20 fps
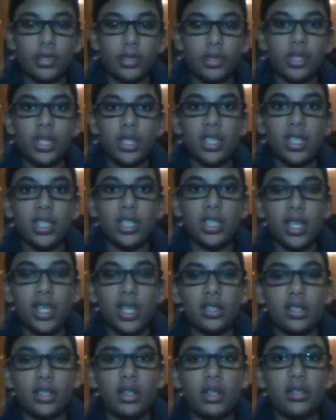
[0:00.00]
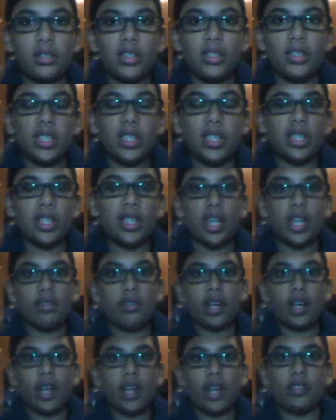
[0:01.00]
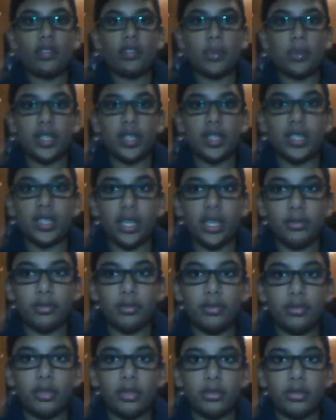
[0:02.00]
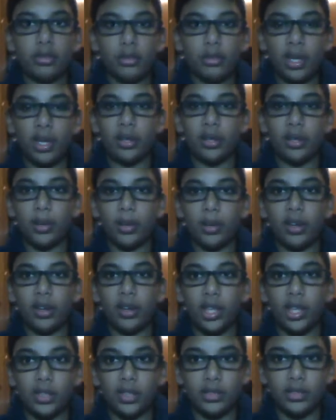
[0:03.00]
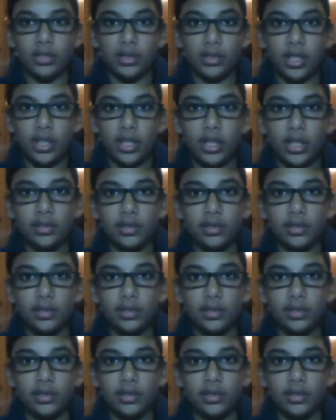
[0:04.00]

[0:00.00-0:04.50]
See, technology can never ever be safe, no matter where it is, really.